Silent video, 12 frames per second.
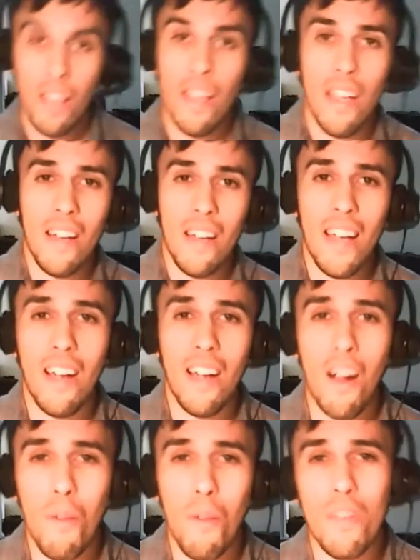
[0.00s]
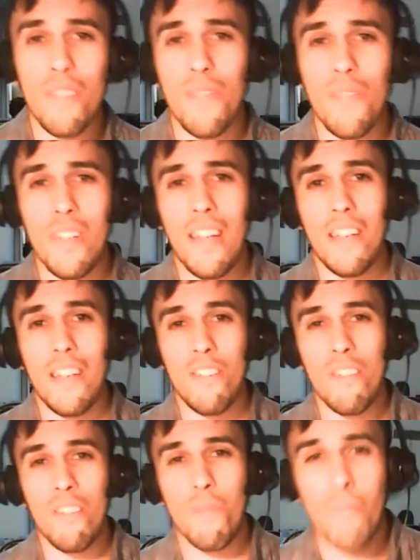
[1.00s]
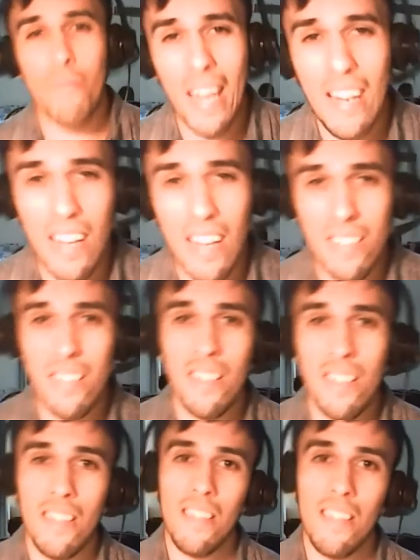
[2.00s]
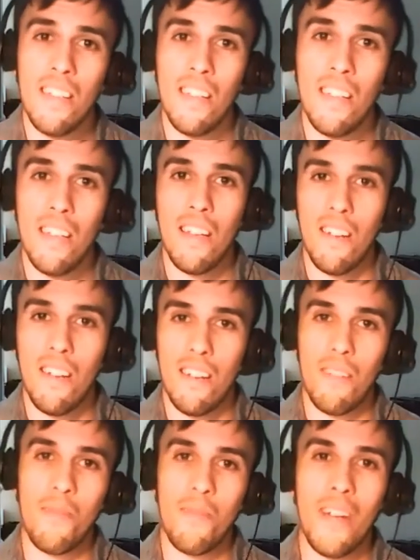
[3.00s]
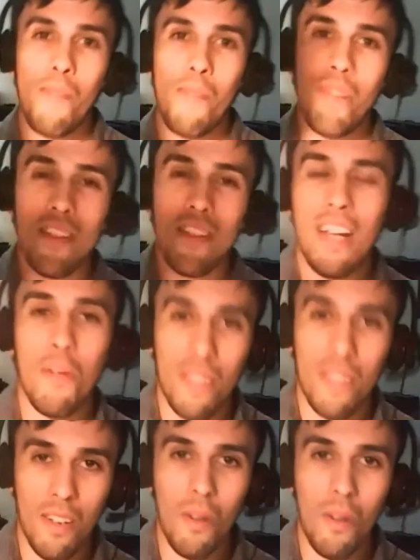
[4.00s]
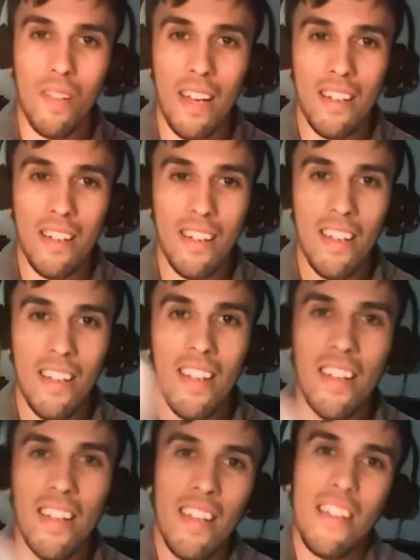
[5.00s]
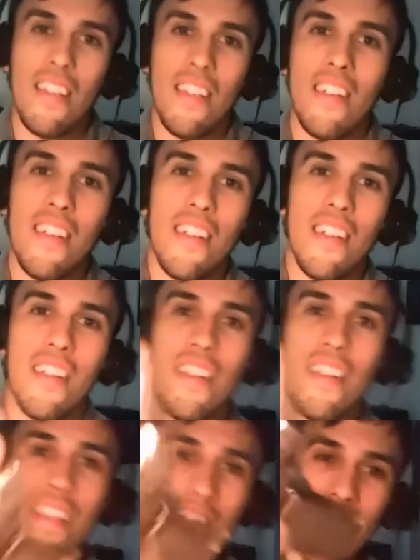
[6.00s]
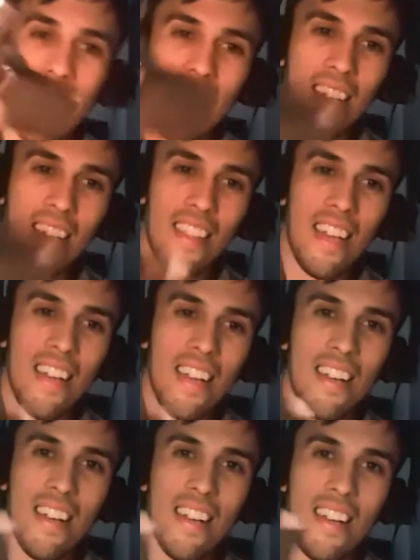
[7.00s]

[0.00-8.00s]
And I always feel like a super badass when I bust out with a gold lighter and light it like that.